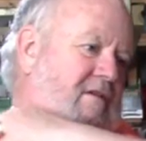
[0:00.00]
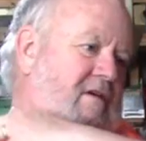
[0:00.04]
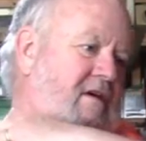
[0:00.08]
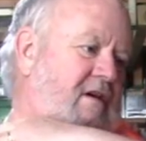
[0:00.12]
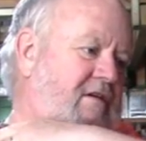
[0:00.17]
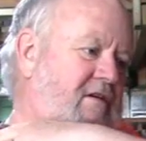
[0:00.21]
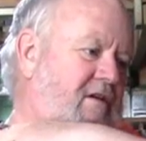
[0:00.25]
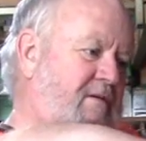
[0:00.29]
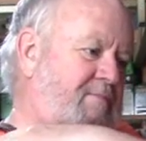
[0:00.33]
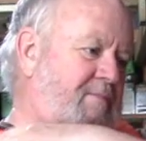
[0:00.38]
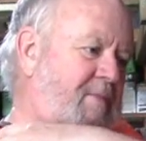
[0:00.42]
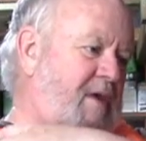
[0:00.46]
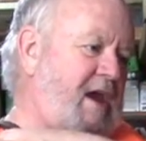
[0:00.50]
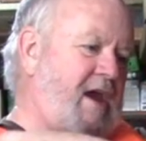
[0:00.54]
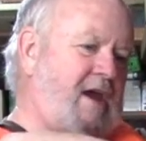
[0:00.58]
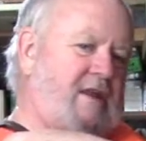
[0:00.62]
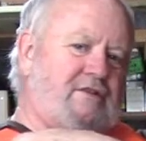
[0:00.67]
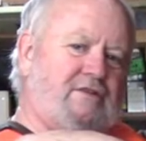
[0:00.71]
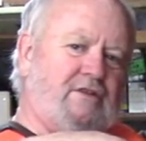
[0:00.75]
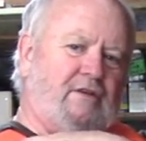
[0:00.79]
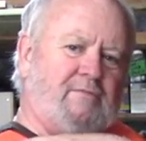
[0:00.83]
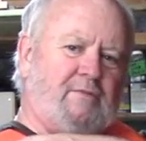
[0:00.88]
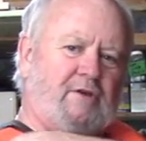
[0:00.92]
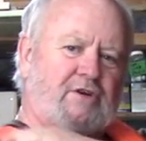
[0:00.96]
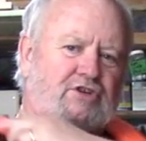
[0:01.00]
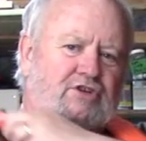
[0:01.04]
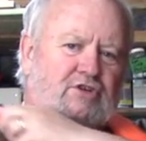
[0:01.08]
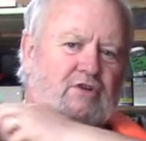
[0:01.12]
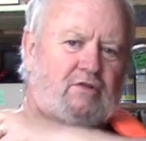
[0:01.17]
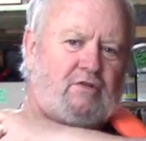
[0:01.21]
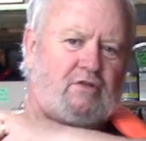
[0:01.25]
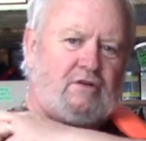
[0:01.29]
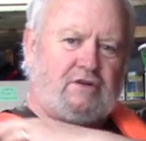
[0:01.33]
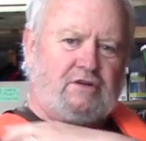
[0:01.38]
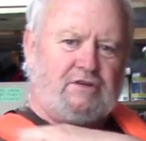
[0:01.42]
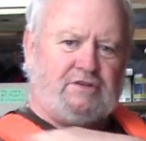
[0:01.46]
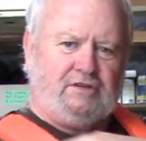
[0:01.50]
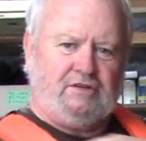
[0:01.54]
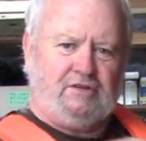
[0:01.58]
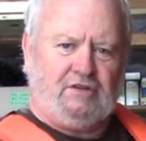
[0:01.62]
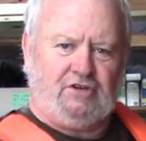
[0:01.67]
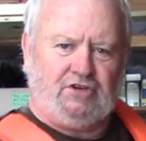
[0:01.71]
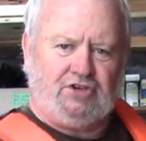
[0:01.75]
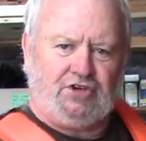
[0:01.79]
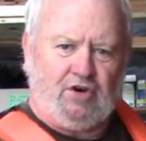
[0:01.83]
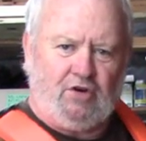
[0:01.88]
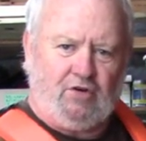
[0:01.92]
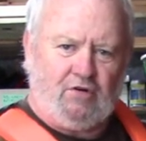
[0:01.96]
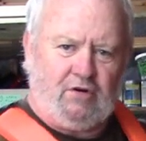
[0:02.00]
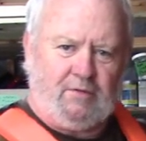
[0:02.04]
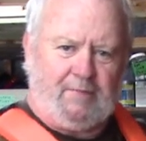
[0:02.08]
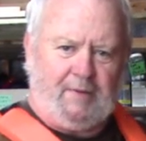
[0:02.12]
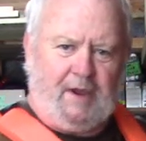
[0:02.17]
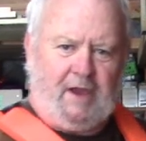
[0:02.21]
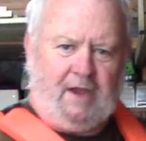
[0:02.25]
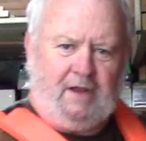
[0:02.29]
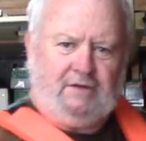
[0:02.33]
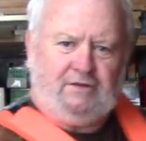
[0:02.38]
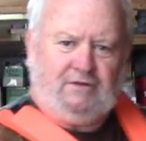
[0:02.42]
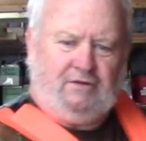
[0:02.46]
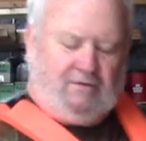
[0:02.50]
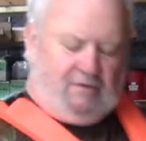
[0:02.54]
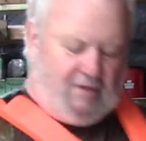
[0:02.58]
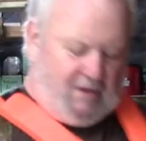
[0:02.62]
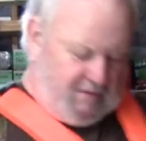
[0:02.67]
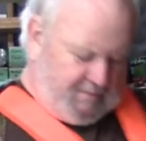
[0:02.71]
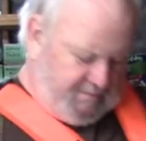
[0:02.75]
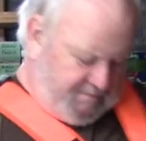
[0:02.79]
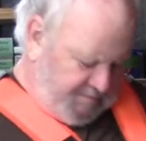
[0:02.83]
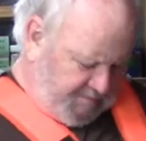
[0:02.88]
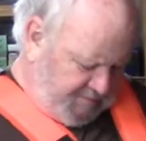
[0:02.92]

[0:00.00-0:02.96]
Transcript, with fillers: I got pads on my shoulders, and they're shoulder pads, so that.